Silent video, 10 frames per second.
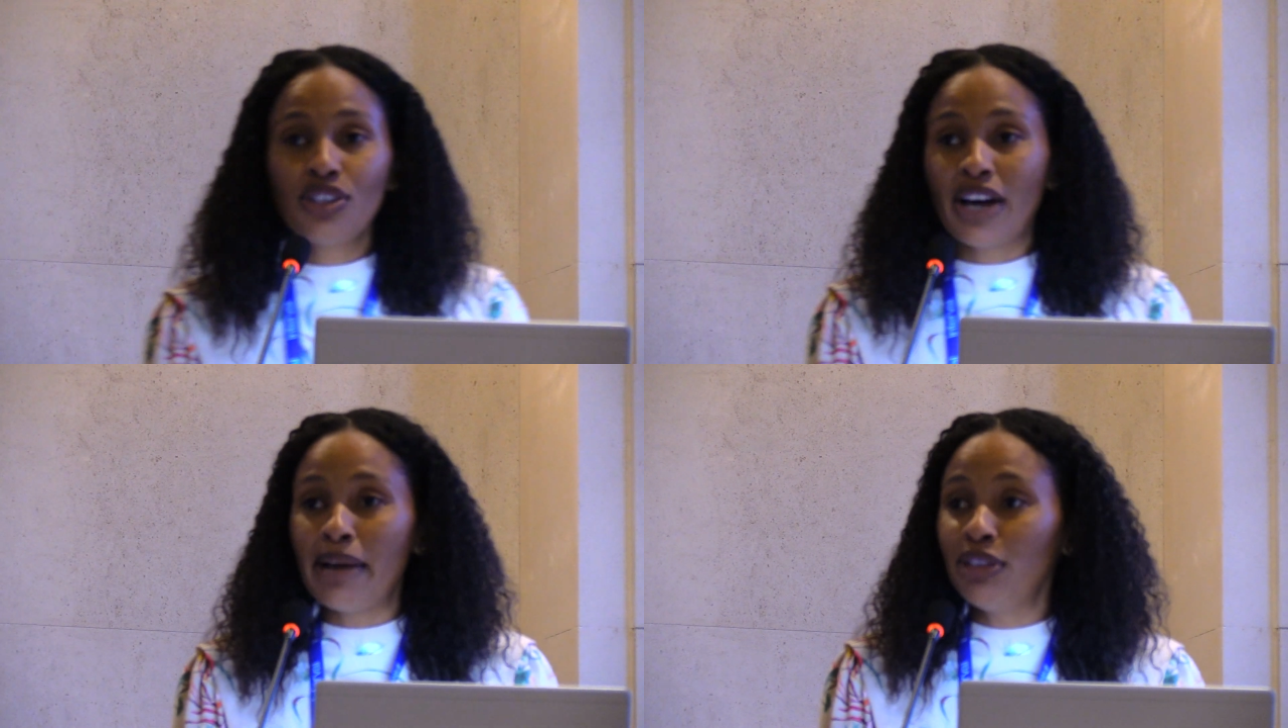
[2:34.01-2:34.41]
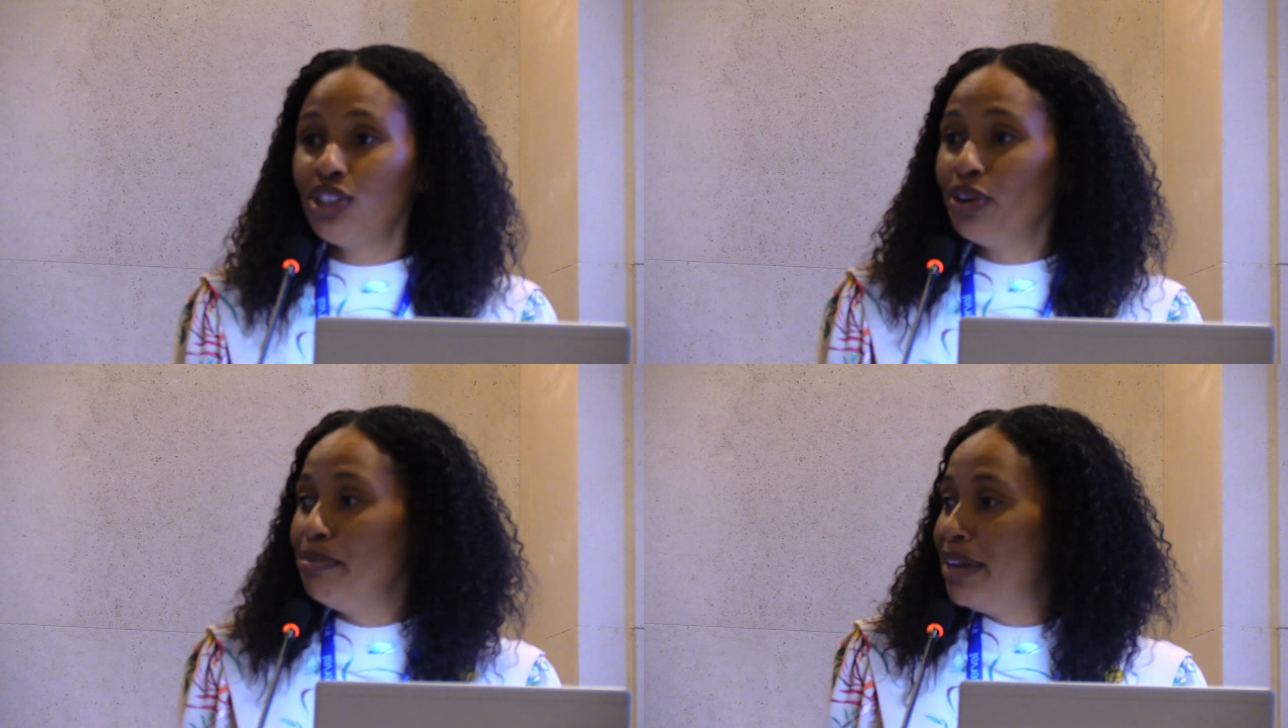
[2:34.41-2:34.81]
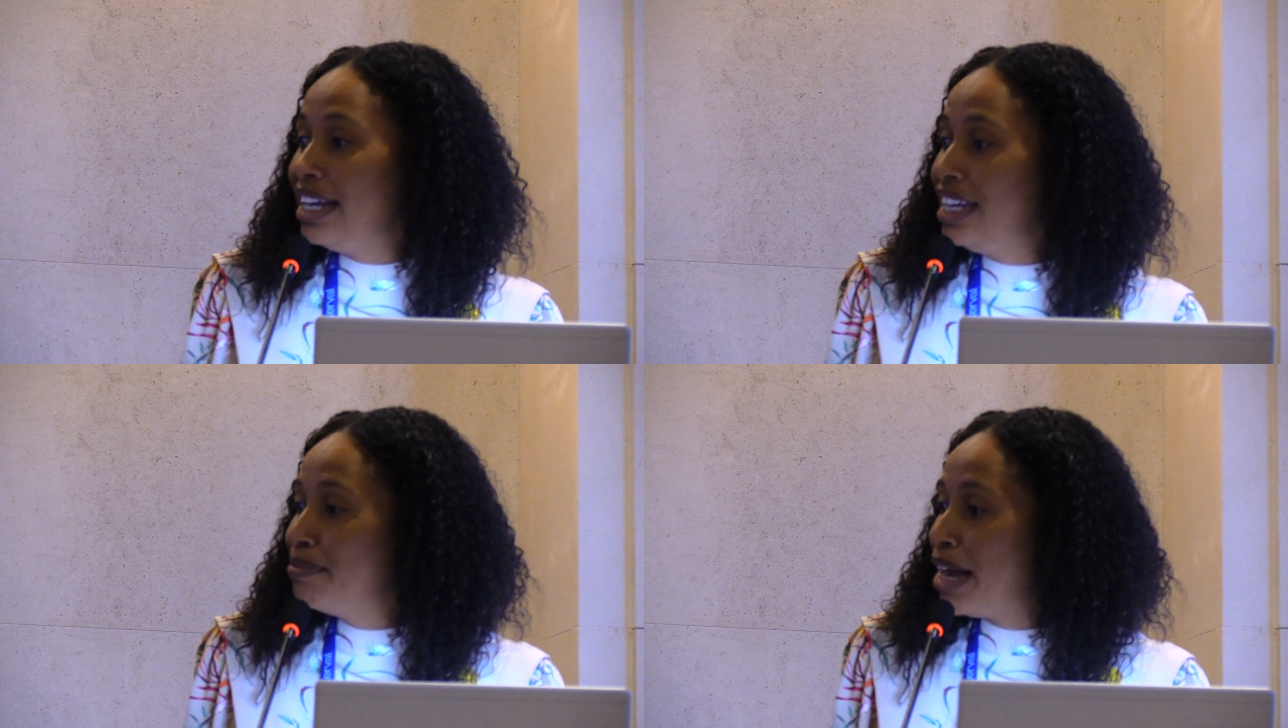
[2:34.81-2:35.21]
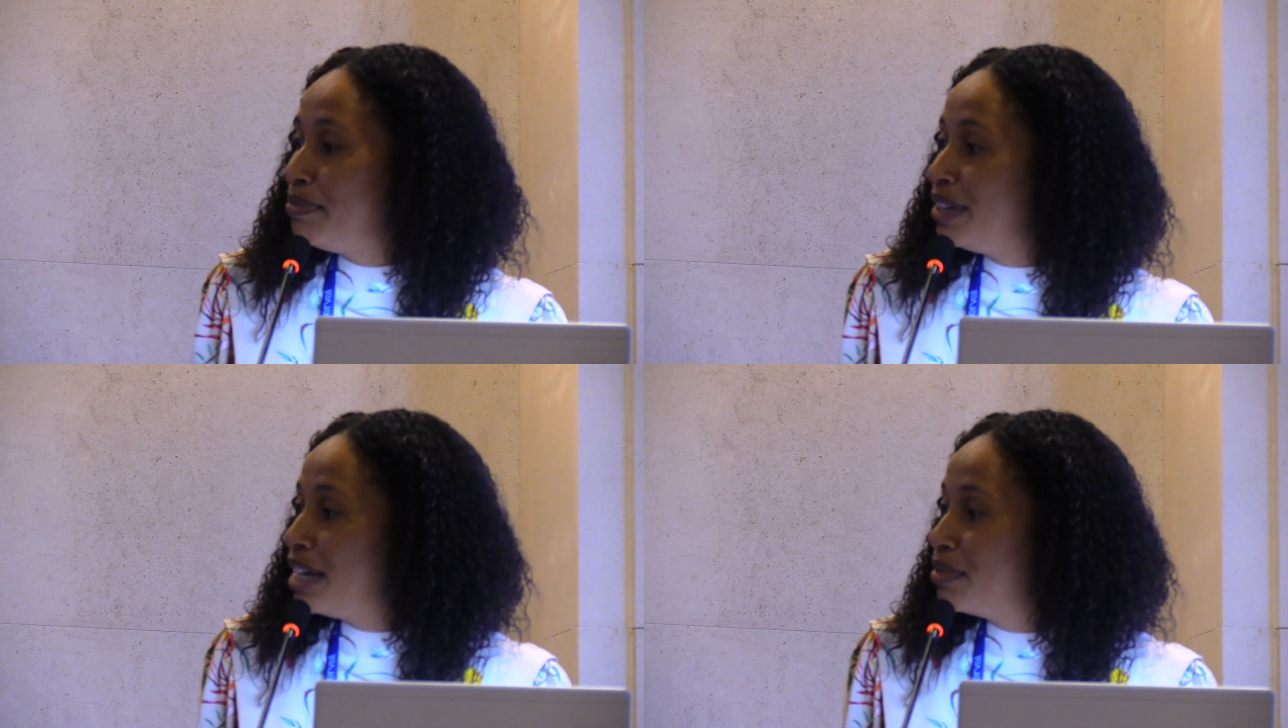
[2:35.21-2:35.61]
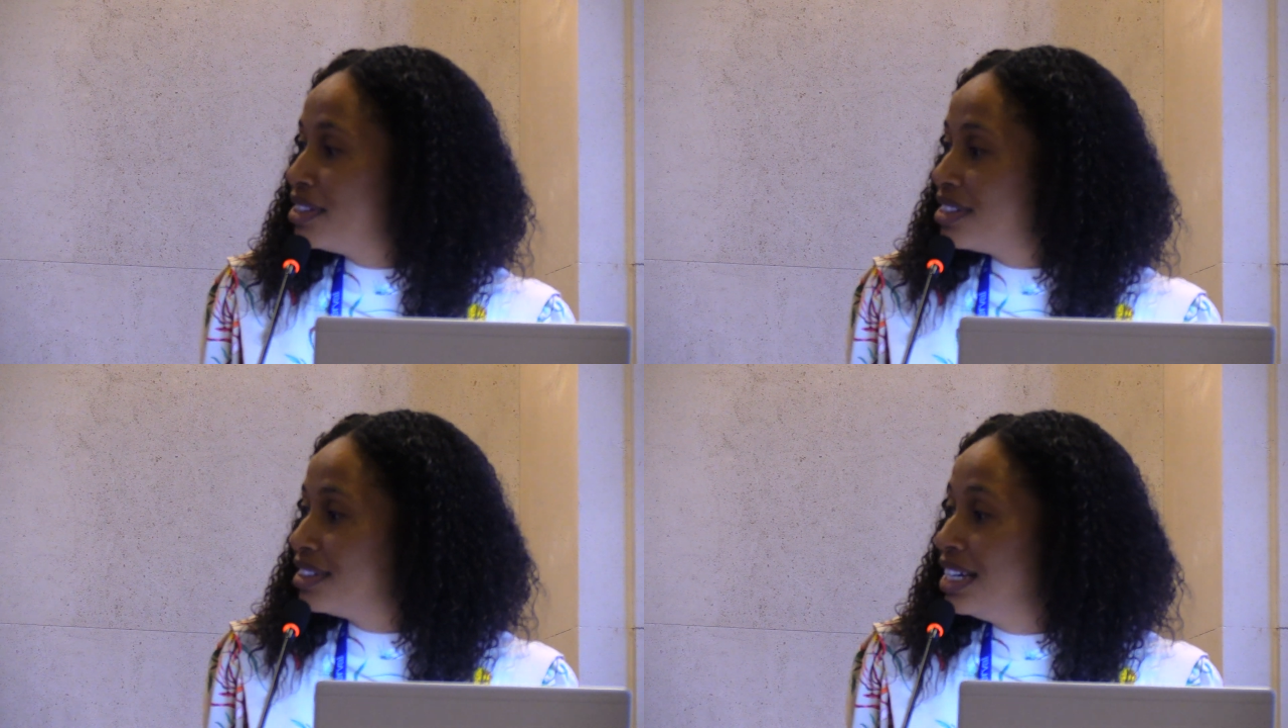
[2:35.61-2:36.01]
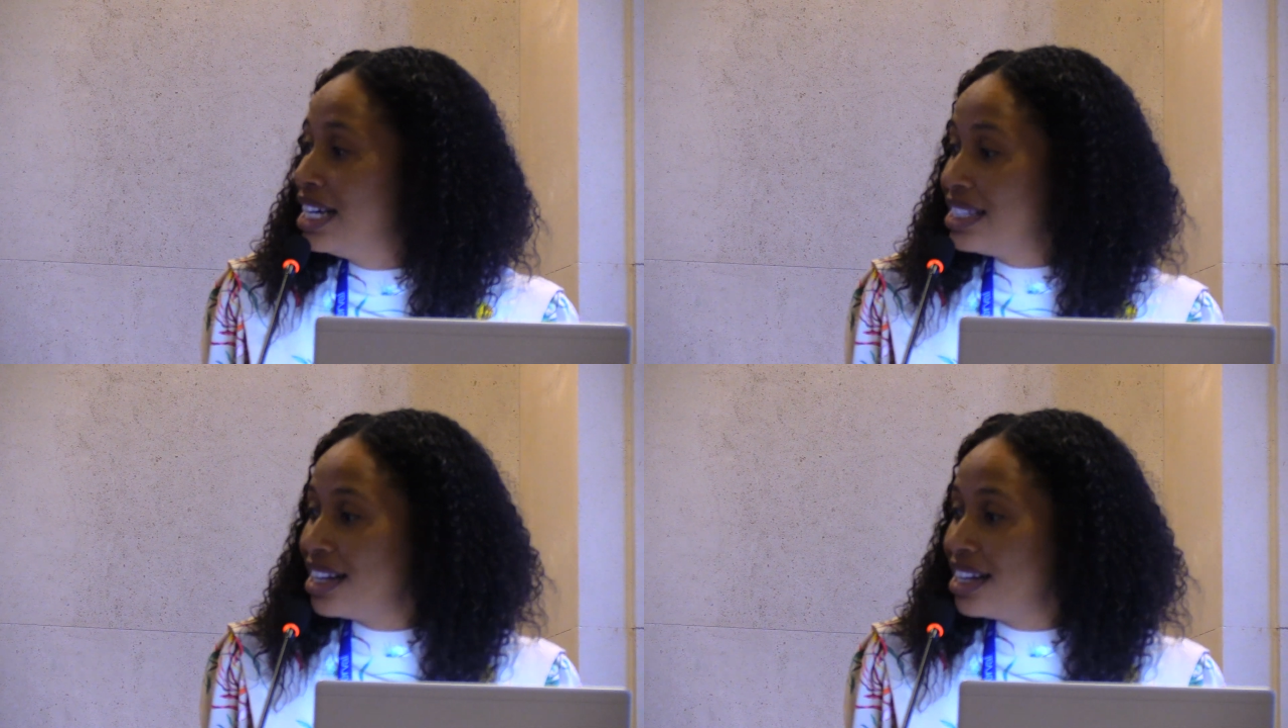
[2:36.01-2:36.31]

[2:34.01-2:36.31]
So I'm sure Mei might be able to